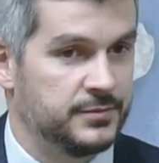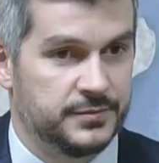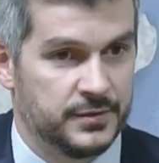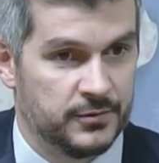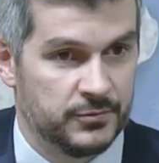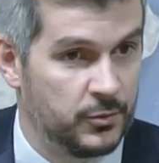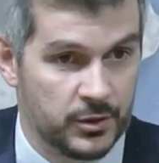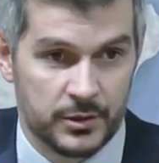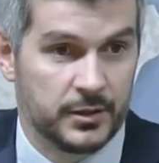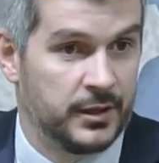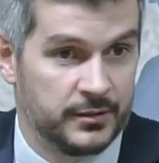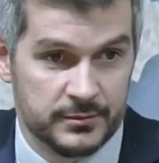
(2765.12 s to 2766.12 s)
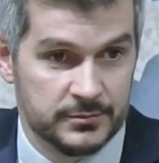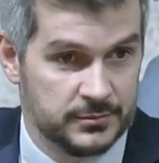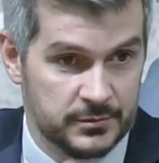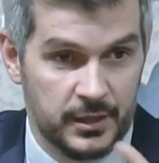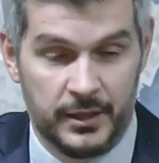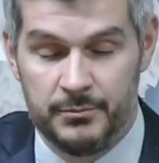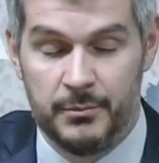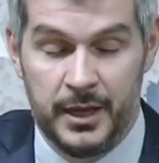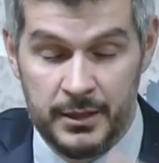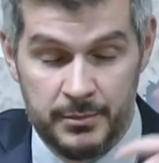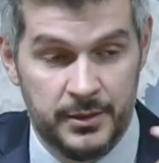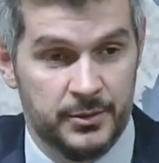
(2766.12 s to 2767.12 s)
of work, and
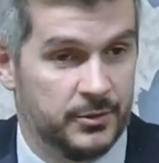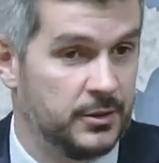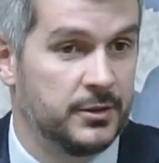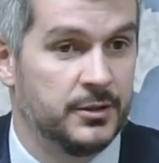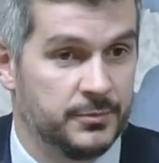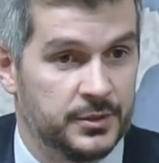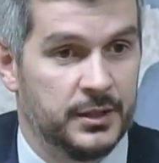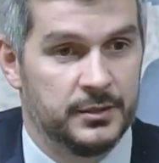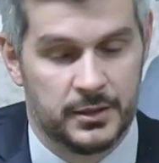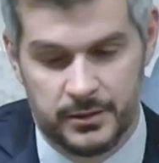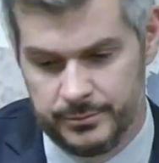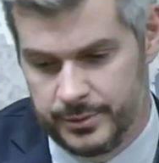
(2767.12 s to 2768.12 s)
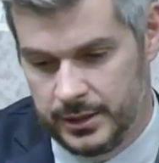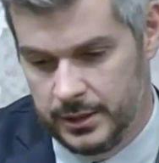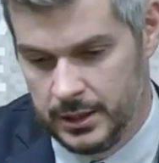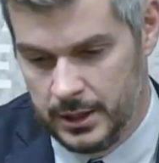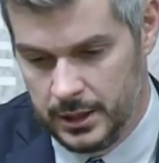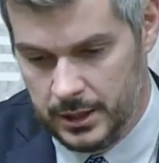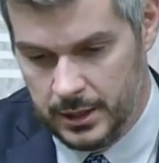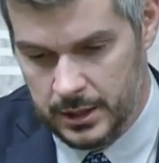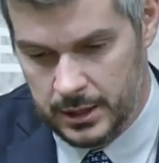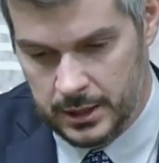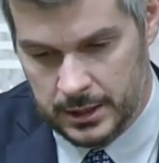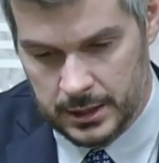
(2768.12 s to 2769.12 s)
maybe you could obtain the company.
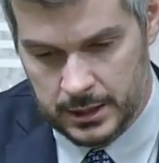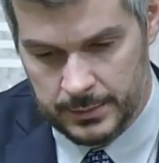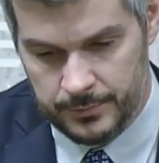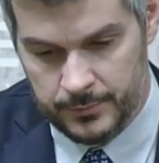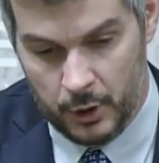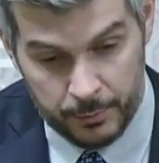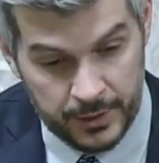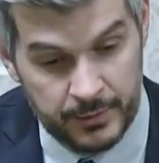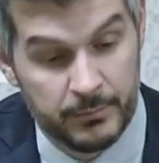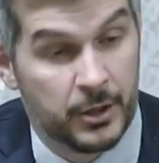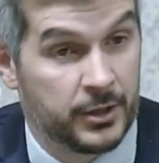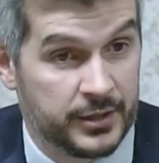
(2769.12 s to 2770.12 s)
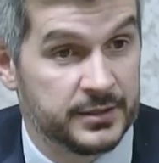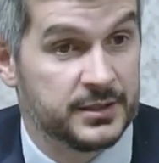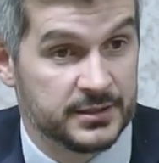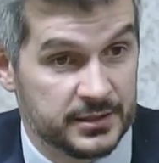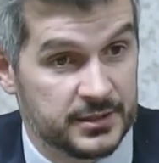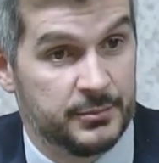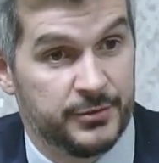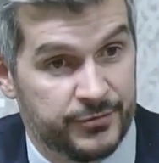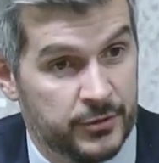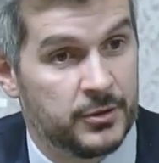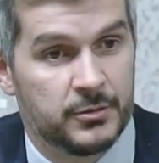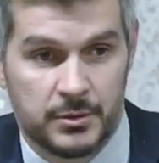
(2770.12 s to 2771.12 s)
Opening markets, as I said
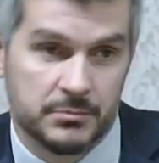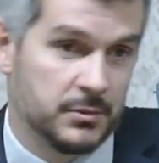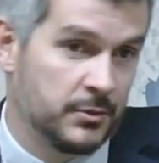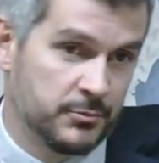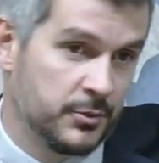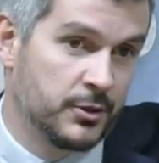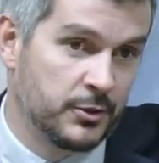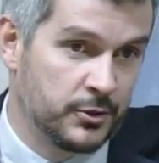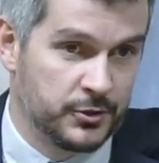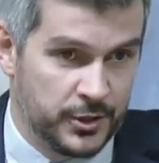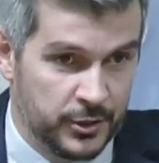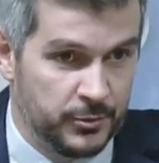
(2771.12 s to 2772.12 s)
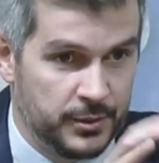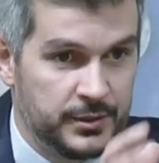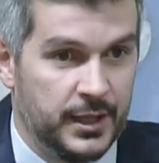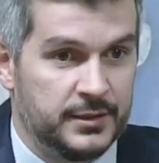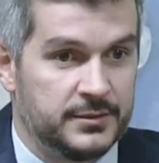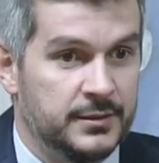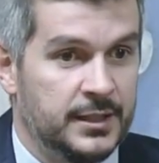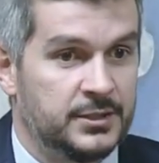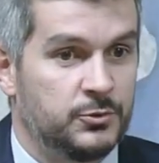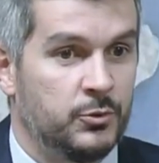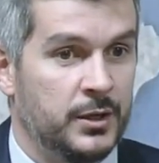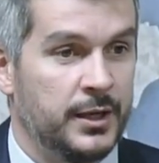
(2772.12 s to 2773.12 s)
before, and we can continue. But
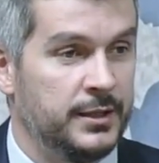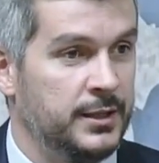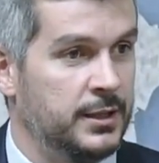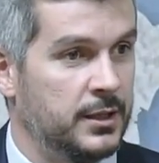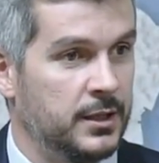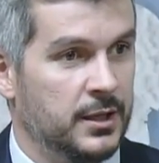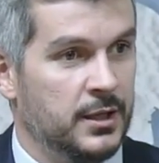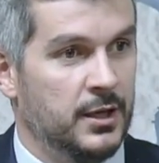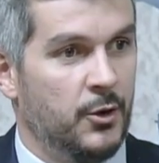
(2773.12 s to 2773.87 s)
that's one idea